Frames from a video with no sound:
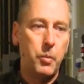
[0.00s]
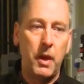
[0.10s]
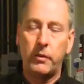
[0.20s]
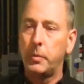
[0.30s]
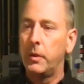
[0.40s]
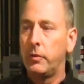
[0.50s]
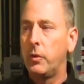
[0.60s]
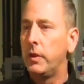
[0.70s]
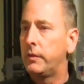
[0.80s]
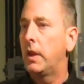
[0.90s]
in a basement, it
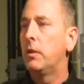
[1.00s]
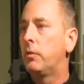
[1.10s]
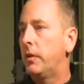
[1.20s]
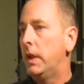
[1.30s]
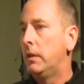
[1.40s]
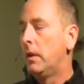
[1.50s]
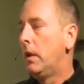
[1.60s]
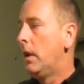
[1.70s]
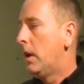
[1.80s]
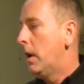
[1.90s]
was only 10 feet,
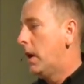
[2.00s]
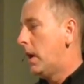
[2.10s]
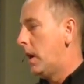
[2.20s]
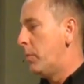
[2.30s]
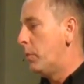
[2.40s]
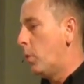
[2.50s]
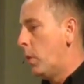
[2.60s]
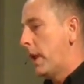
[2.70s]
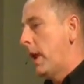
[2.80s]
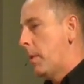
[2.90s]

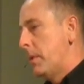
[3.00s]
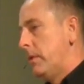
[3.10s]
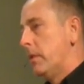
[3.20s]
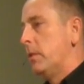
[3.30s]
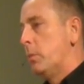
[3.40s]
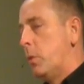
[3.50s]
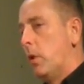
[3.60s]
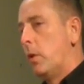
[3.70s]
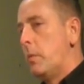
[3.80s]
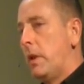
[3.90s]
what happens is the
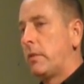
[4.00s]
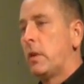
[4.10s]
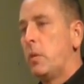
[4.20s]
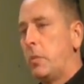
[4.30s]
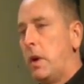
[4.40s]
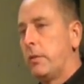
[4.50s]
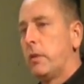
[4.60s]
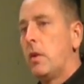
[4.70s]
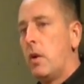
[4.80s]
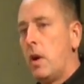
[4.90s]
boiler may start
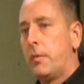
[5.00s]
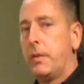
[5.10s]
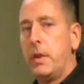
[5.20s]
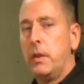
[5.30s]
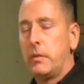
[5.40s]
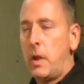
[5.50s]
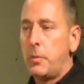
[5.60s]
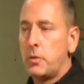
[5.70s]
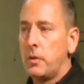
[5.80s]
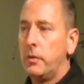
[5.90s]
bouncing off the
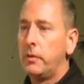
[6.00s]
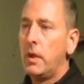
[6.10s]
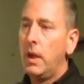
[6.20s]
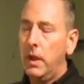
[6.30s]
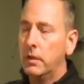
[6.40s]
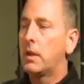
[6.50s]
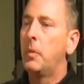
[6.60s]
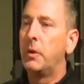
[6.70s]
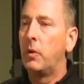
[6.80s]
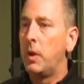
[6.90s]
temperatures and
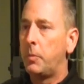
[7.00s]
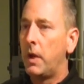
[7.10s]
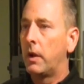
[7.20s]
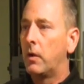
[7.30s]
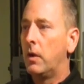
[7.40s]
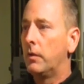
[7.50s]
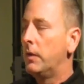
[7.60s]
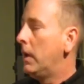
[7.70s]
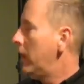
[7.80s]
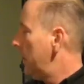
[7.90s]
coming right back on.
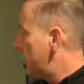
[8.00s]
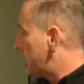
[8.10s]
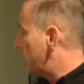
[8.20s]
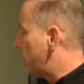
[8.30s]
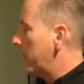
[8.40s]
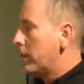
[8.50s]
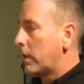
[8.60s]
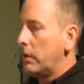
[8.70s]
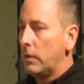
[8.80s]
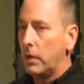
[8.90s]
This is where you
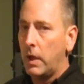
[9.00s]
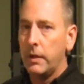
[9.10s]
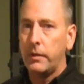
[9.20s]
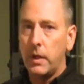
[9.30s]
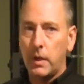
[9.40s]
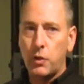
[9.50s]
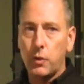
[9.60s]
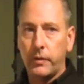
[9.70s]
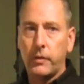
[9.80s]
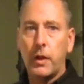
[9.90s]
can utilize the any
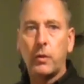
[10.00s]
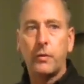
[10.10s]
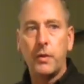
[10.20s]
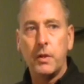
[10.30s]
short cycle